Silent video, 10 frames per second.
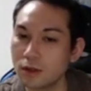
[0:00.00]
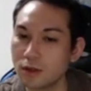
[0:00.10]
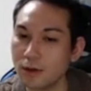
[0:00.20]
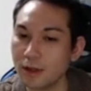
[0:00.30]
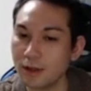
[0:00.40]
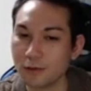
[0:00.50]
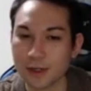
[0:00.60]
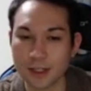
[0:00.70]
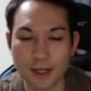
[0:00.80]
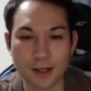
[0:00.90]
So I think
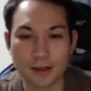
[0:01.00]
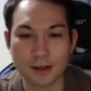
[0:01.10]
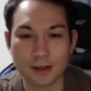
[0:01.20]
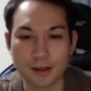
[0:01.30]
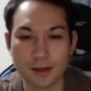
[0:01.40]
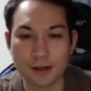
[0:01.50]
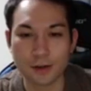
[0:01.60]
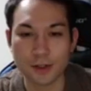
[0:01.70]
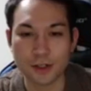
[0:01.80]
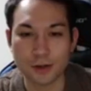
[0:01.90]
resigning
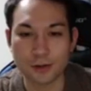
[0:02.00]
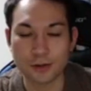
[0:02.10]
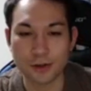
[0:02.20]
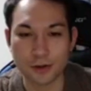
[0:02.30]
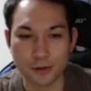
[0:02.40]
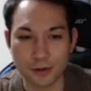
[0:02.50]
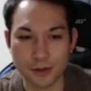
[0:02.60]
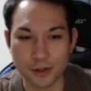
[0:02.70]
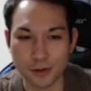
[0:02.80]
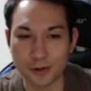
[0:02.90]
was too
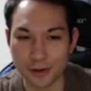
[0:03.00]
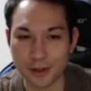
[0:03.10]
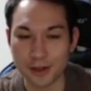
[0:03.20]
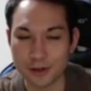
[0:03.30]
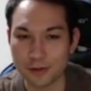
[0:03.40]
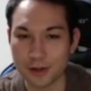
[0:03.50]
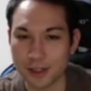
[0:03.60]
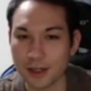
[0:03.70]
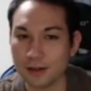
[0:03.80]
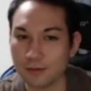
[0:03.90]
early to
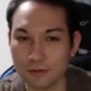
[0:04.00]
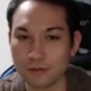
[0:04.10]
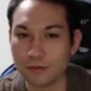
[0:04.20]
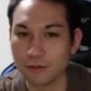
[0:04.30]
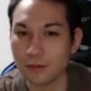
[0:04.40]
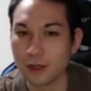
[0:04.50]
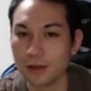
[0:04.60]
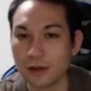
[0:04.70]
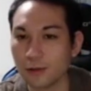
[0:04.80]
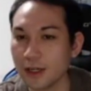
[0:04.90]
resign. I
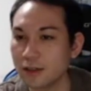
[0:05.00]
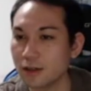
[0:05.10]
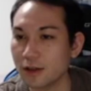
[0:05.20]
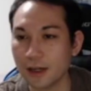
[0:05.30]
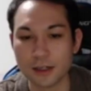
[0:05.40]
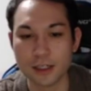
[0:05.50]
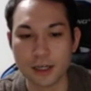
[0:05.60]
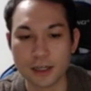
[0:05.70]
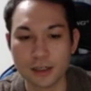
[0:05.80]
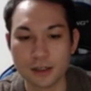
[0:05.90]
think white still had a
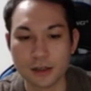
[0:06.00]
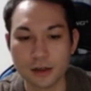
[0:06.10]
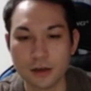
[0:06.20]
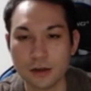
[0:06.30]
chance.